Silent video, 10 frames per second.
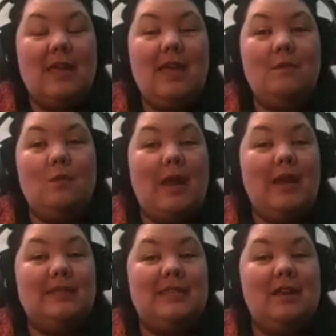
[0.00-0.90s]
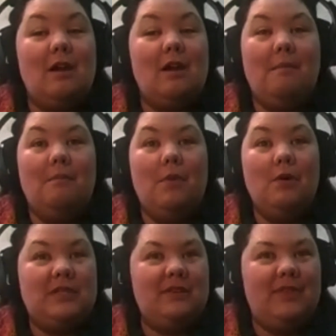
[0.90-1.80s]
It rains here
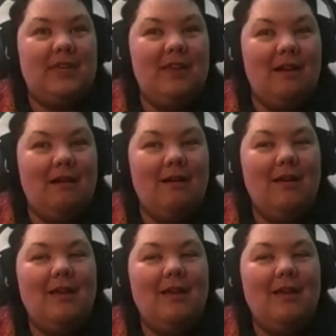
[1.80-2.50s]
most of the year.